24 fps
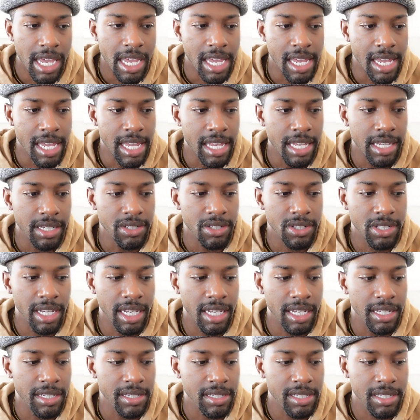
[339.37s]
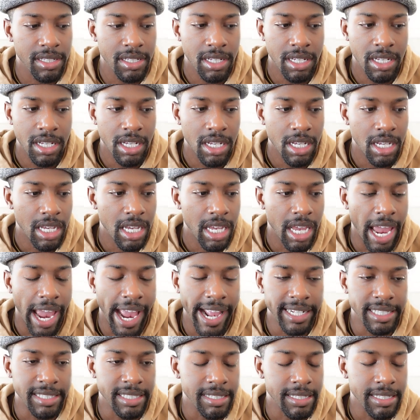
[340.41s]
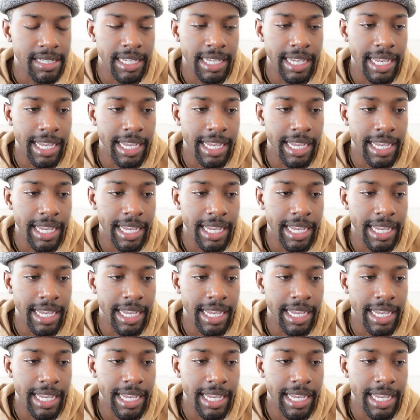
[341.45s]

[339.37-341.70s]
is just it's